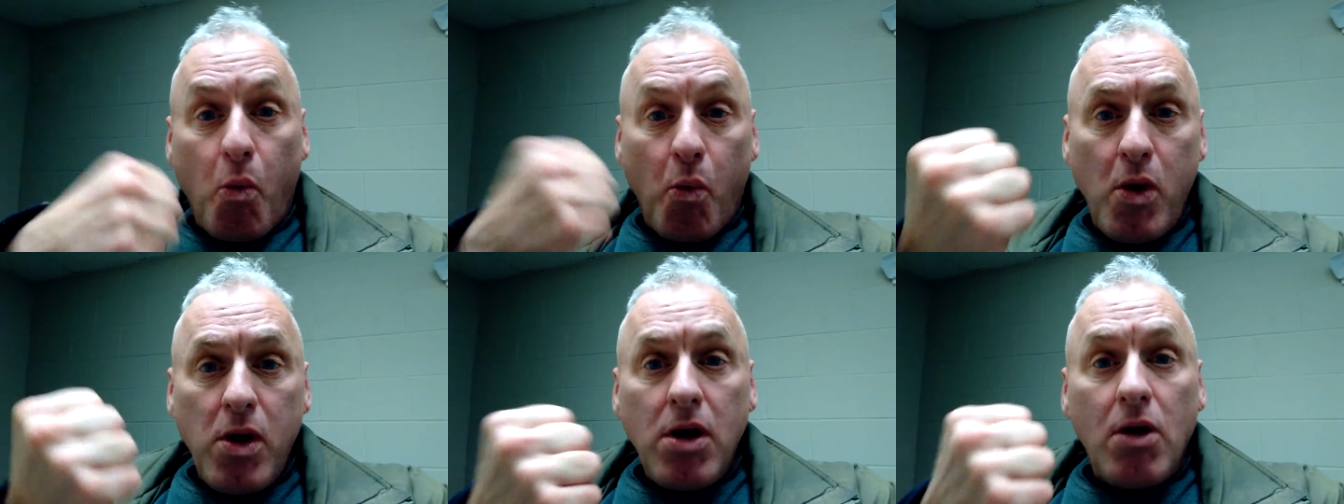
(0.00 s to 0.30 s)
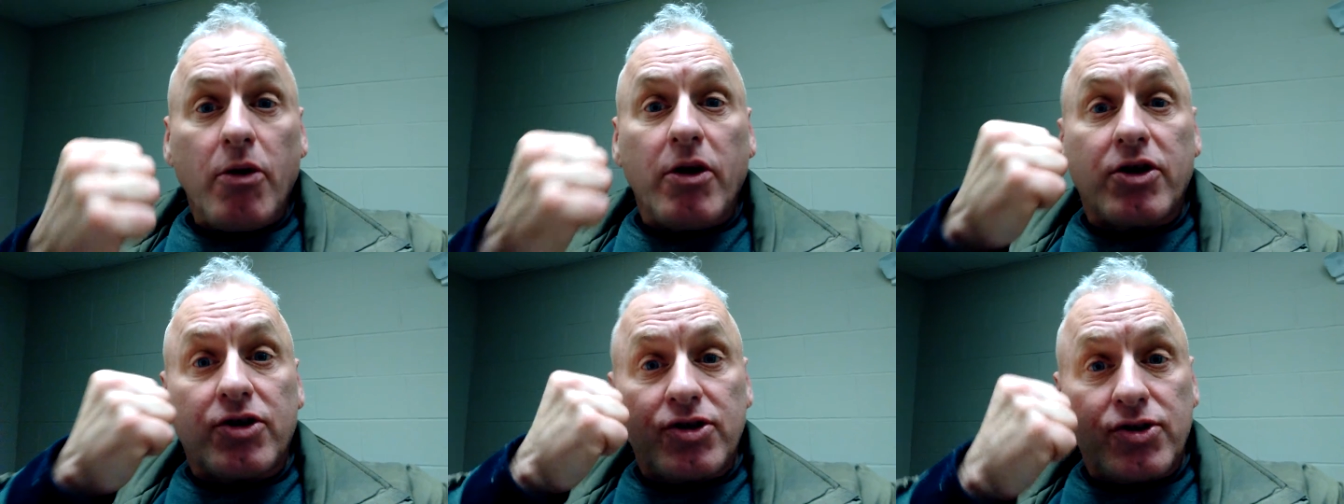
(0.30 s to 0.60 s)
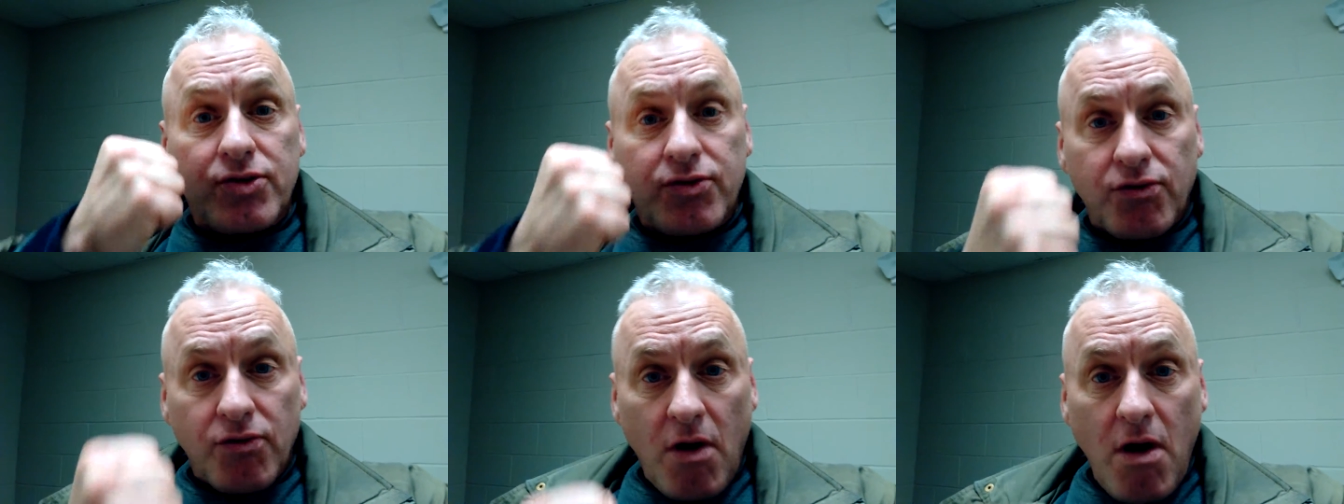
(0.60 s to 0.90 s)
wheel is
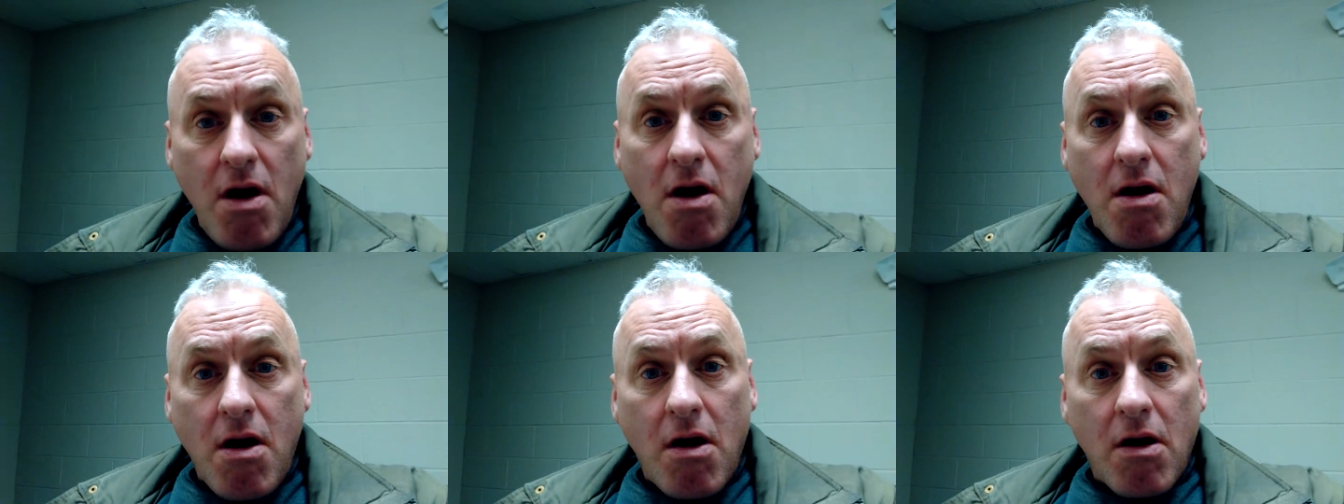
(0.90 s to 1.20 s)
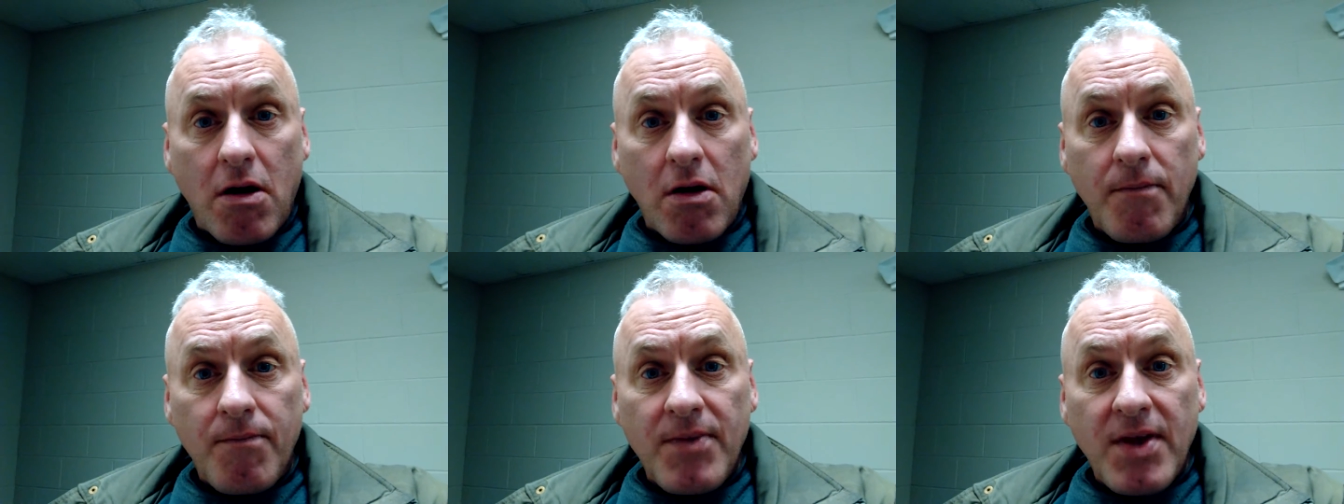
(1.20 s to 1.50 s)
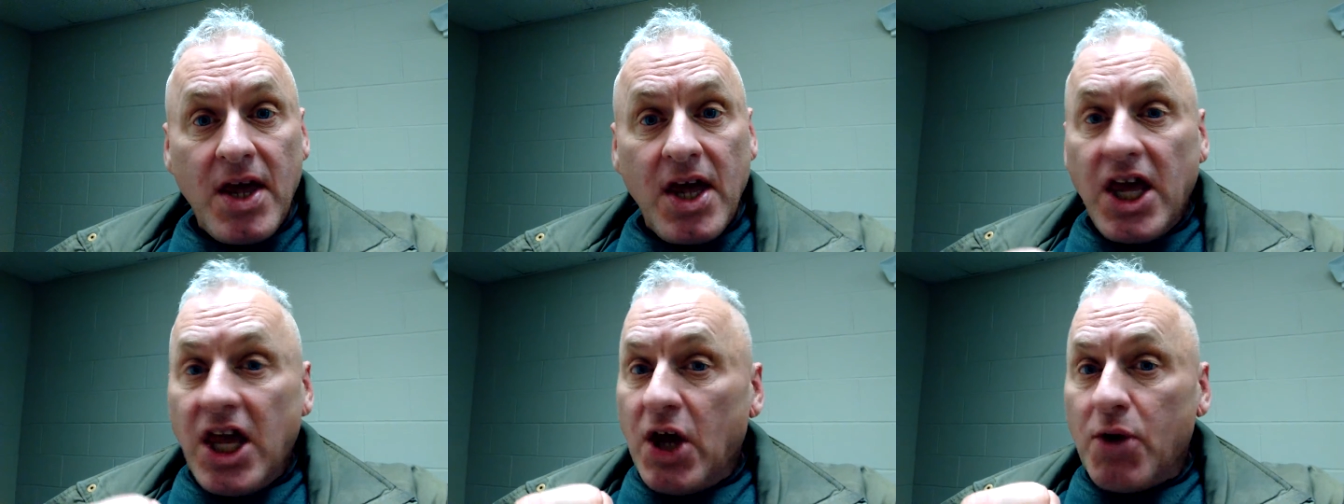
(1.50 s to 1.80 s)
strong,
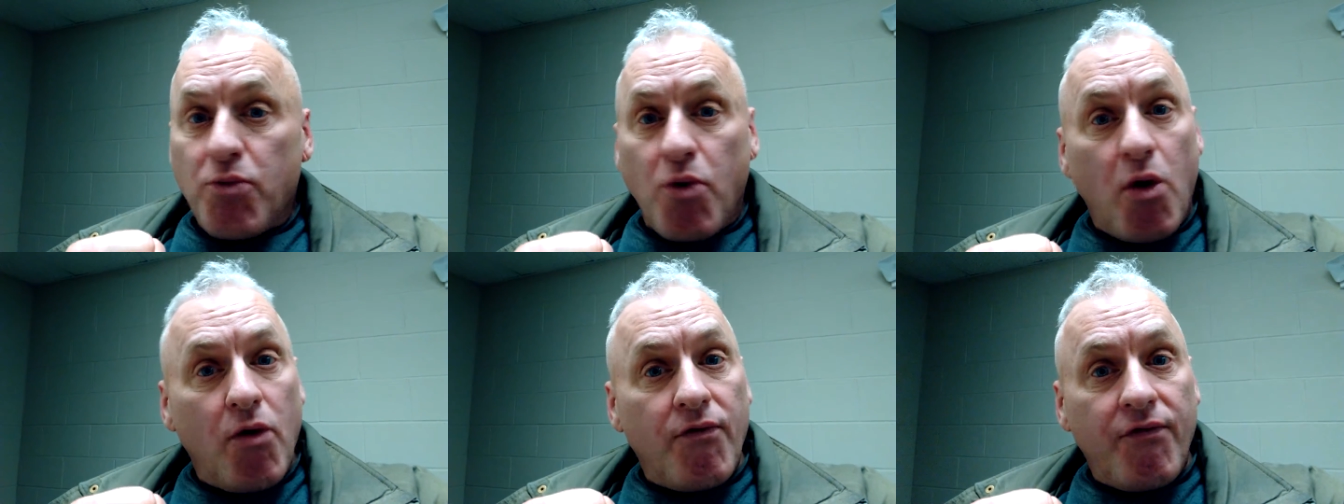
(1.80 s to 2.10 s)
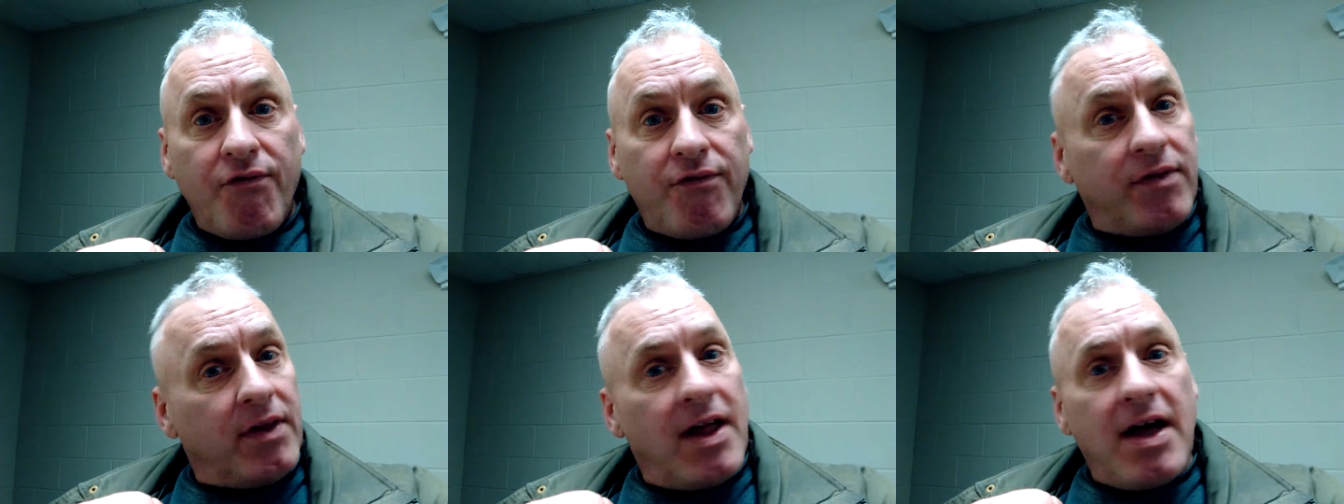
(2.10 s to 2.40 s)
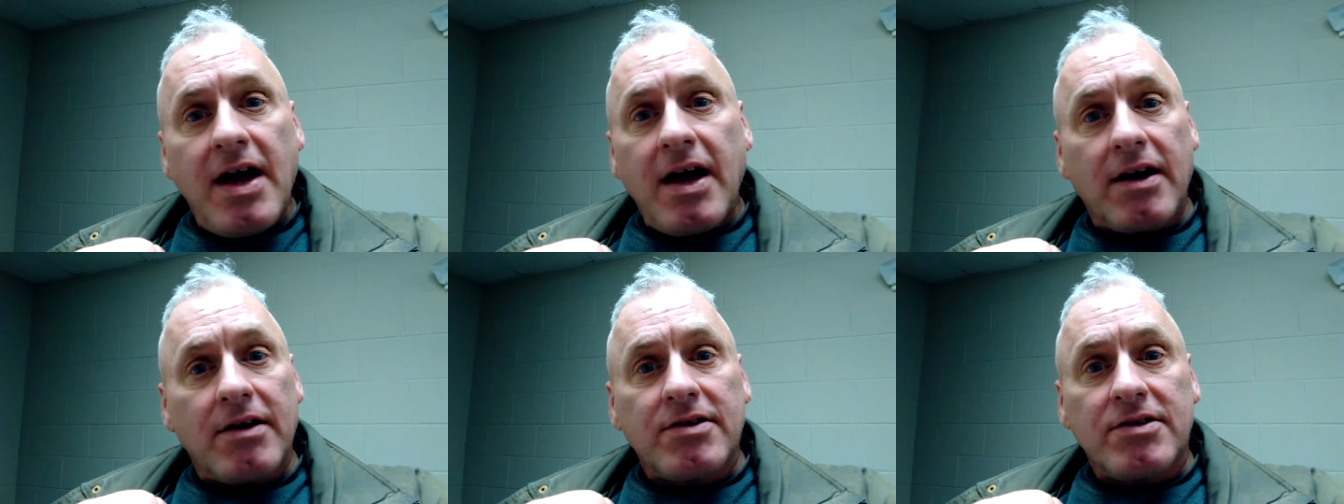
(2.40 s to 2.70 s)
it won't
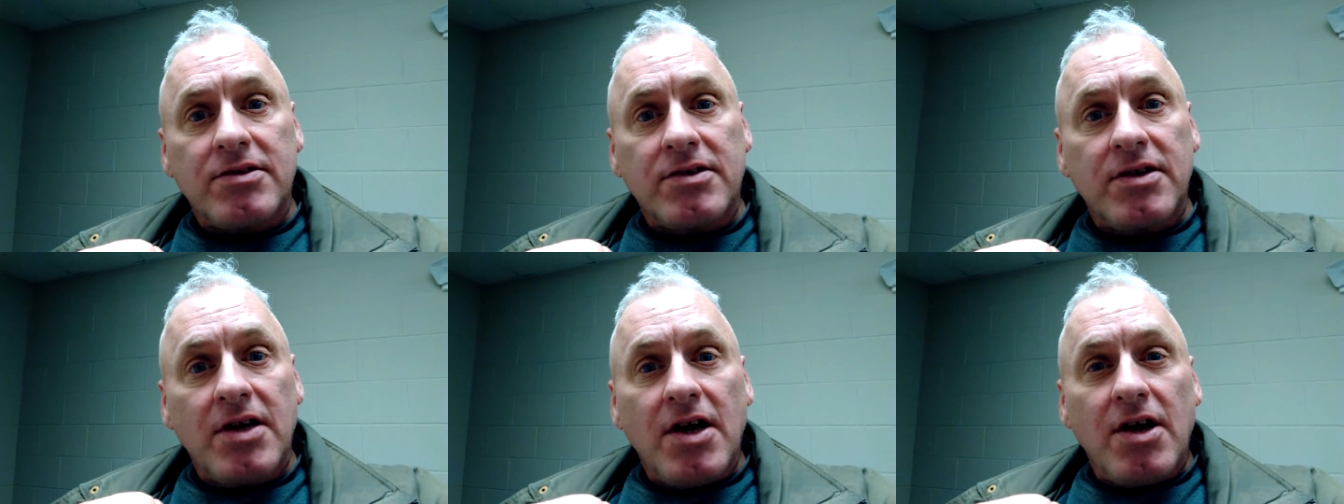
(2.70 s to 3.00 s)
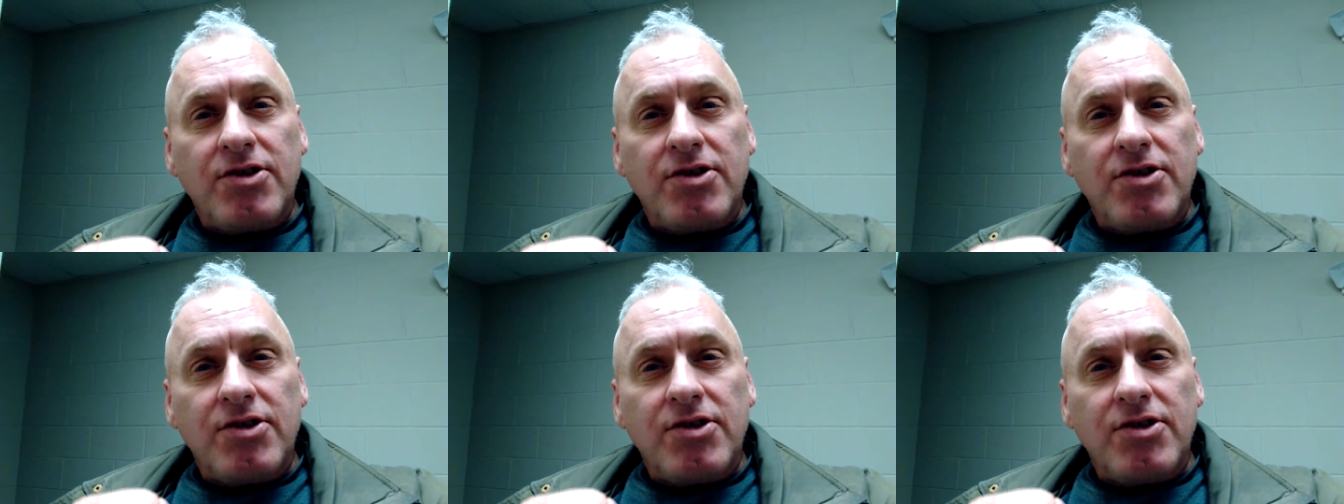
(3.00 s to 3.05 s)
flex.